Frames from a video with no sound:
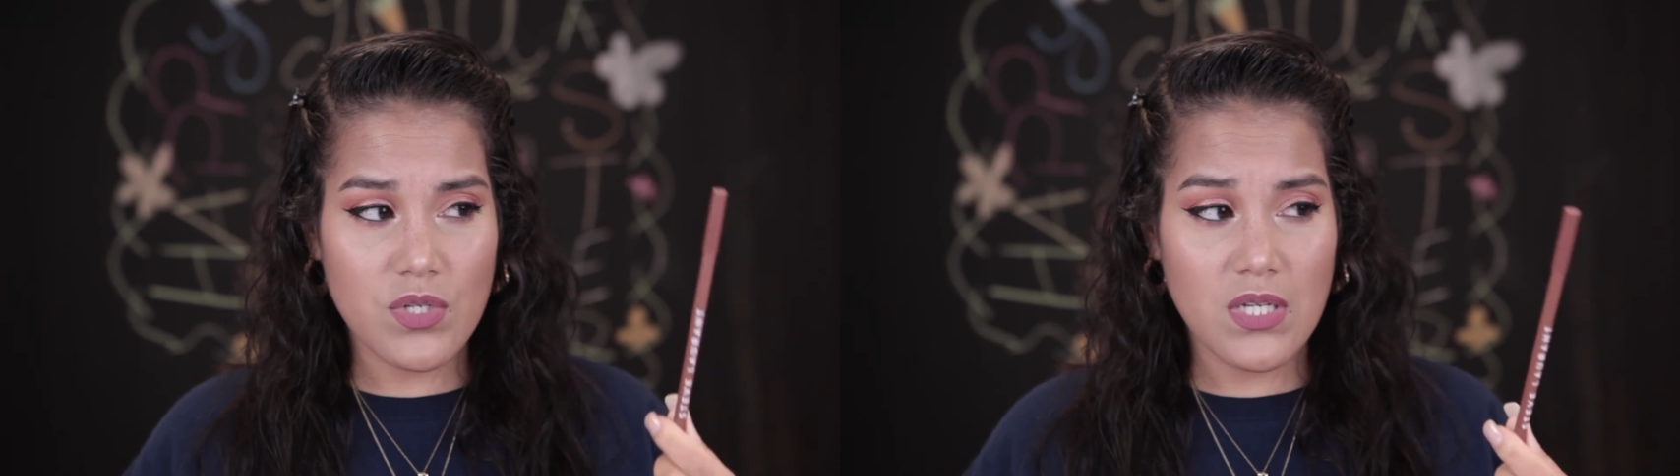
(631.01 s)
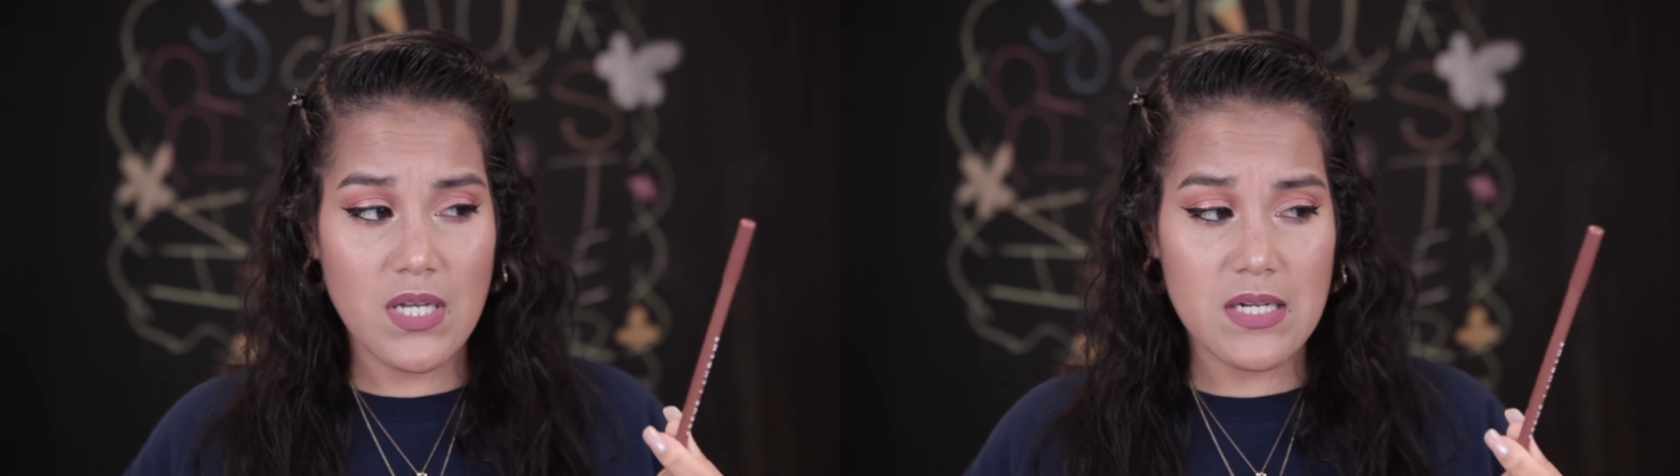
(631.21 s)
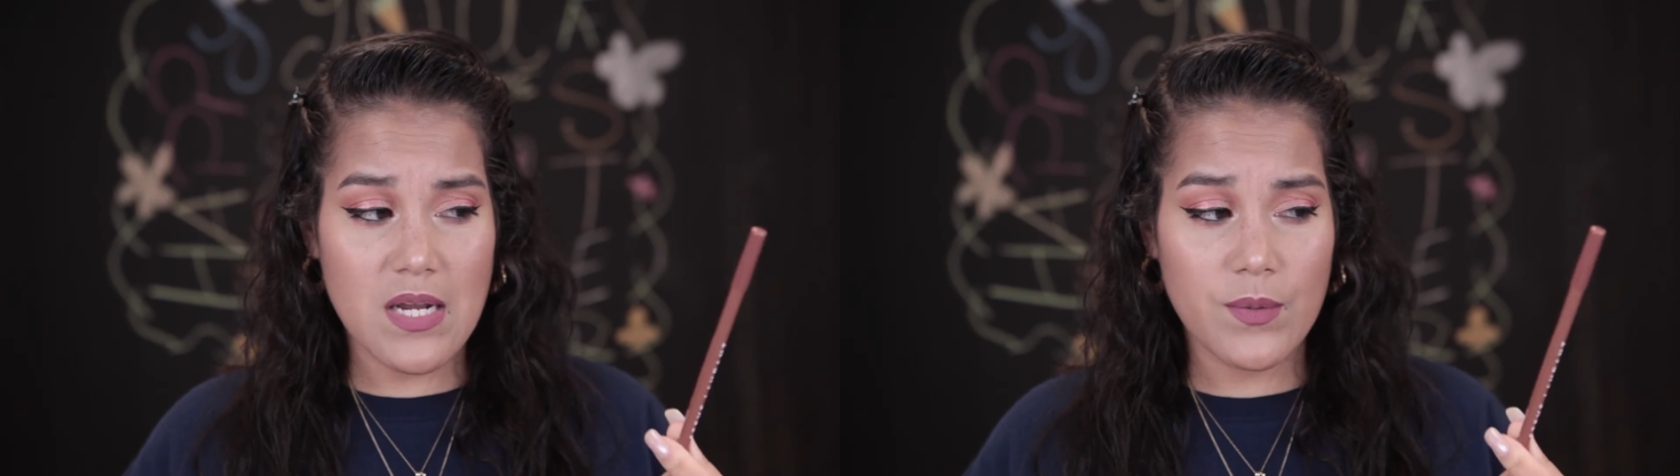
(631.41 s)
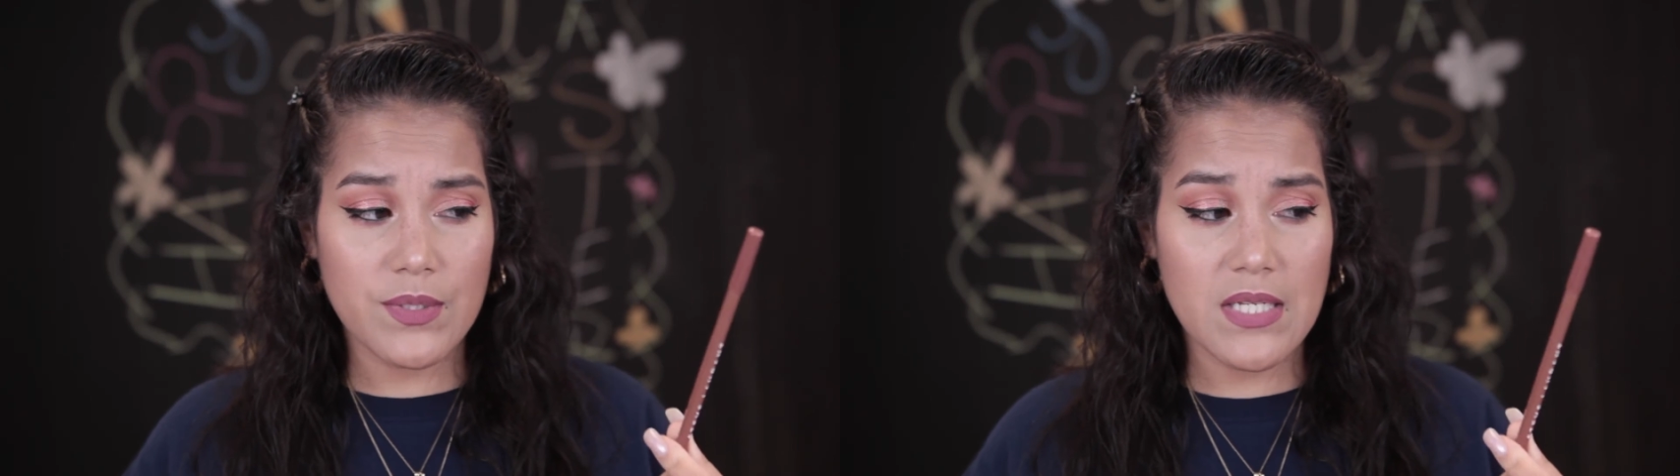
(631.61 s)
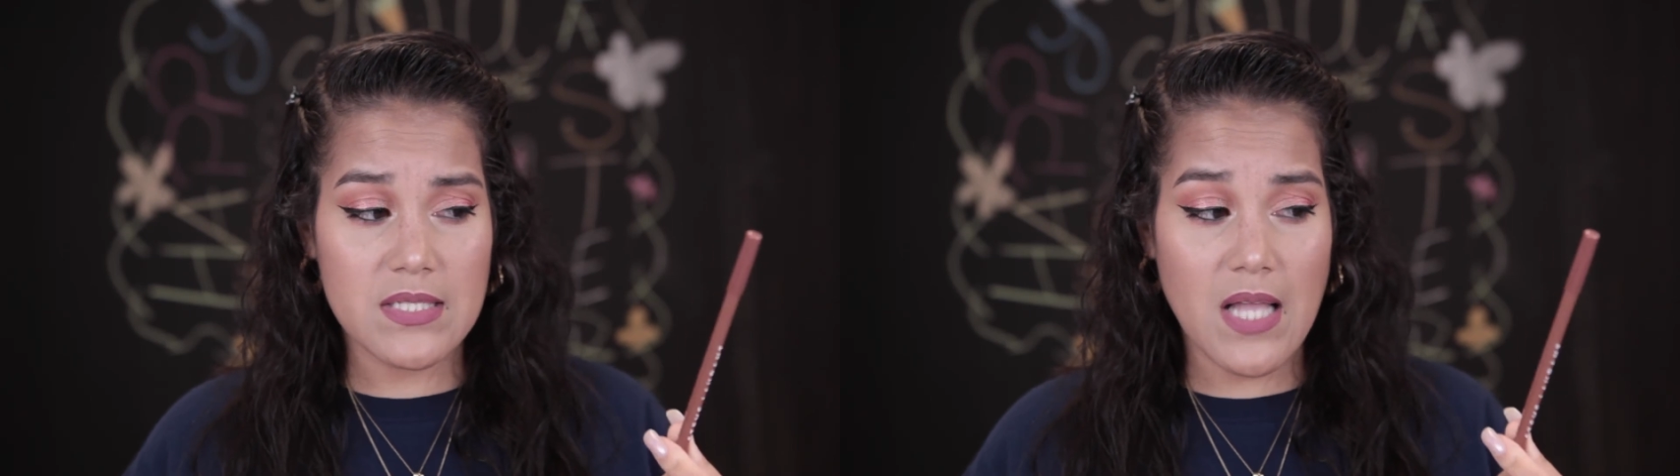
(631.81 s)
can get
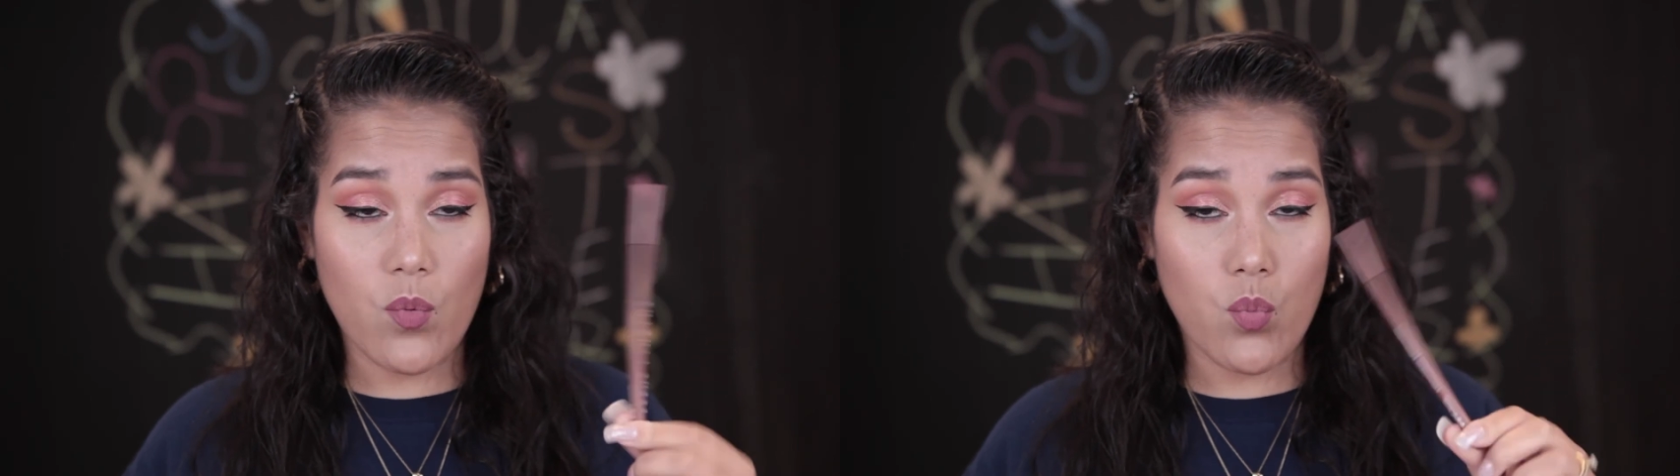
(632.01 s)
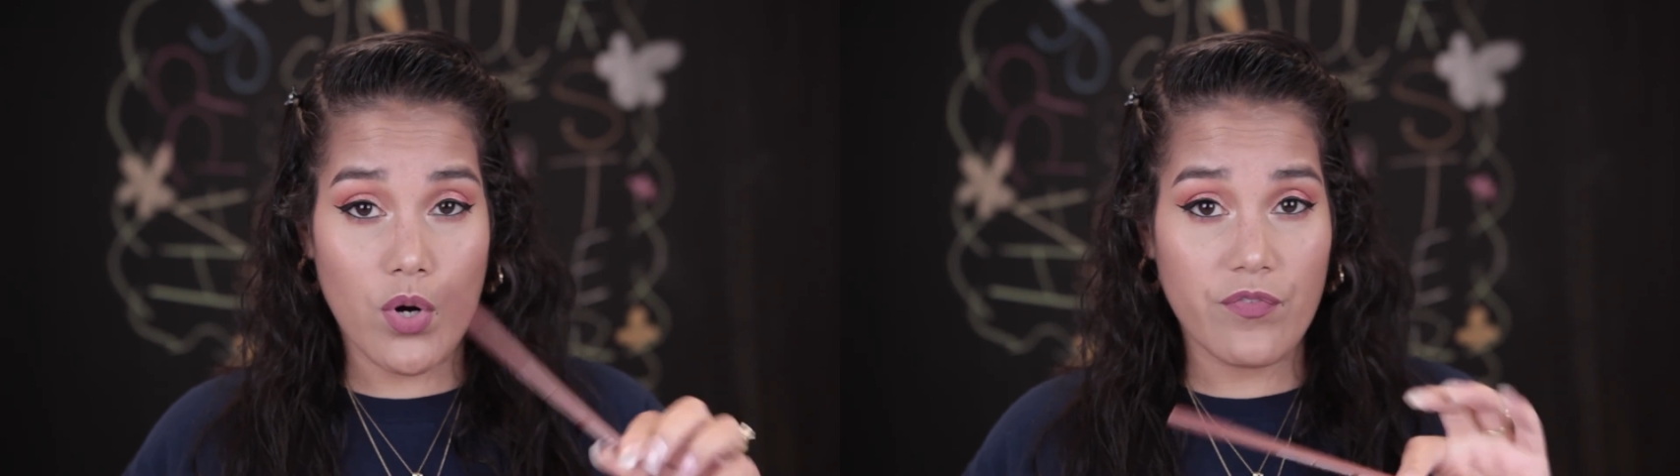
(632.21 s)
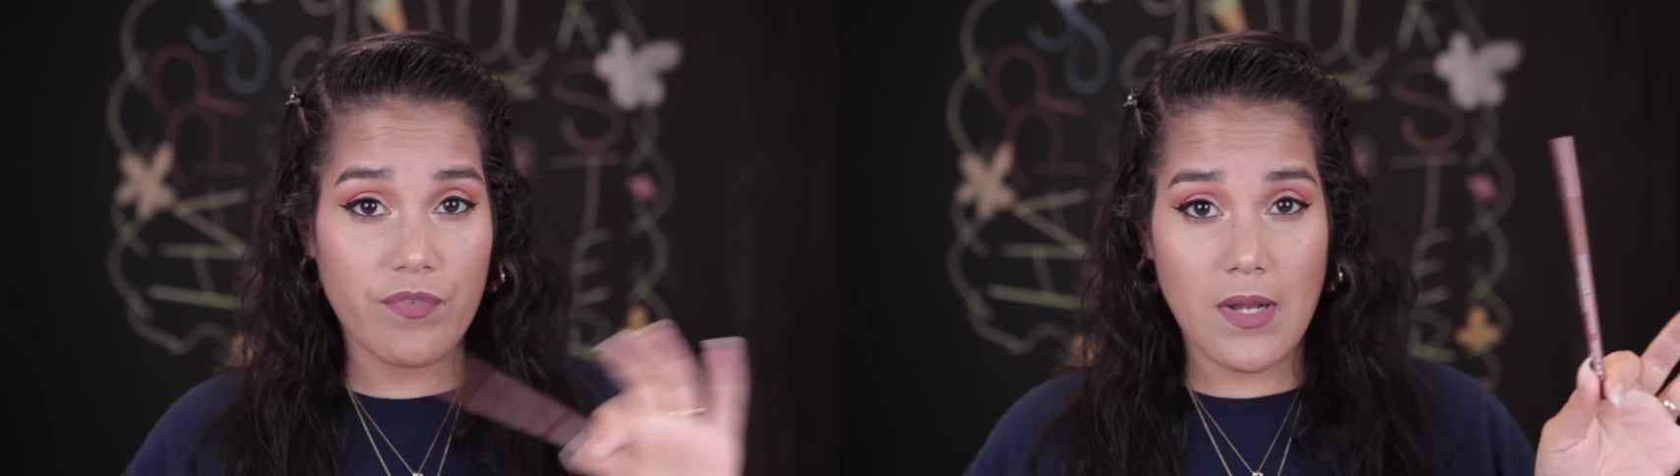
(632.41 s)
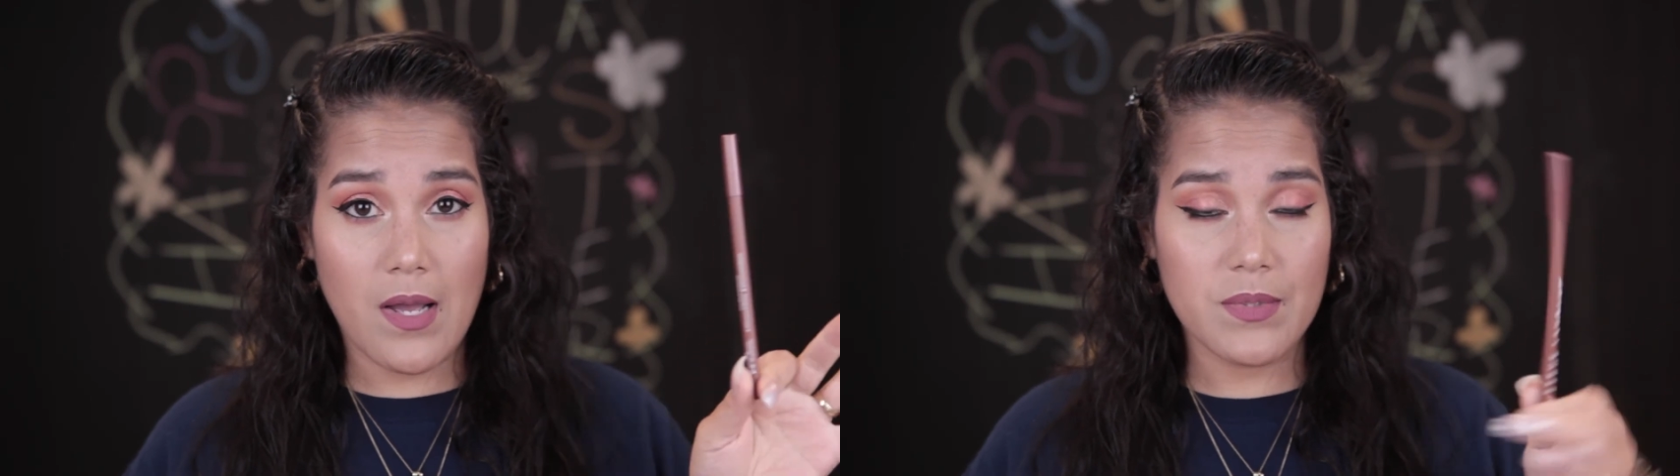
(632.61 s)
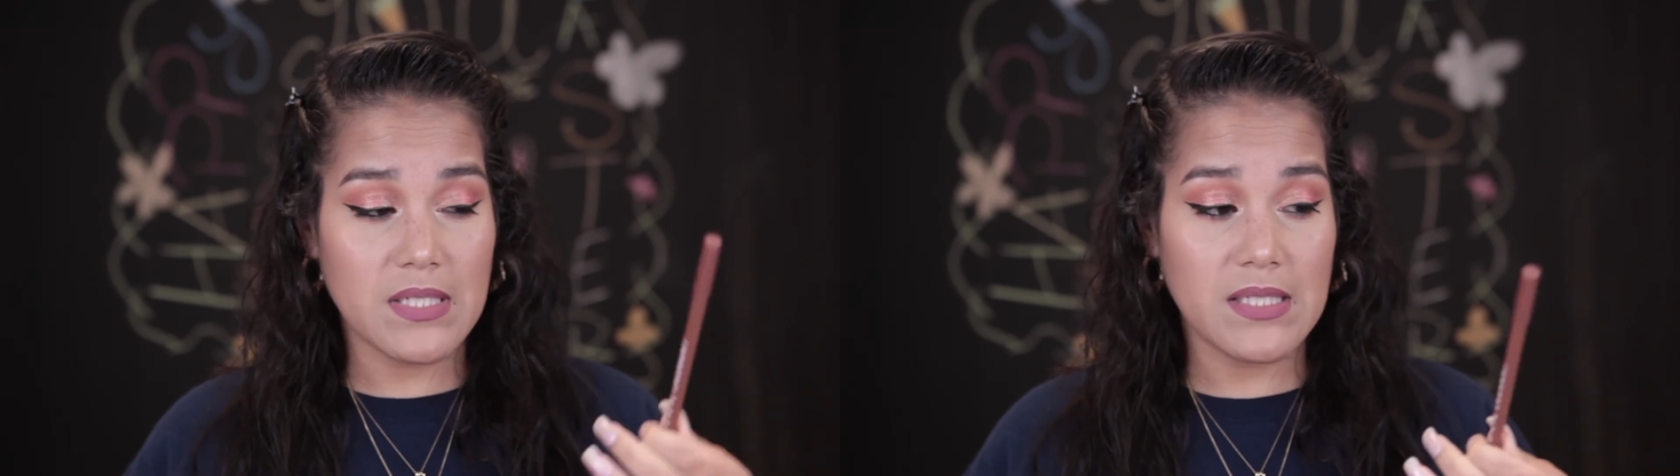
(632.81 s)
nowadays that work
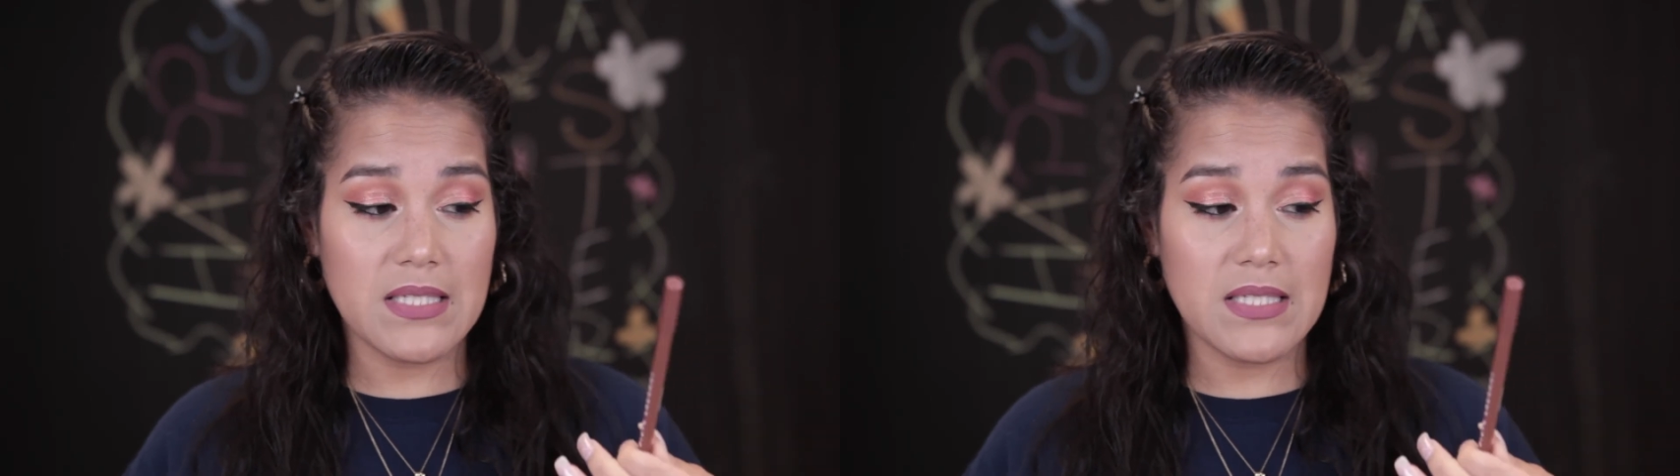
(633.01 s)
phenomenally,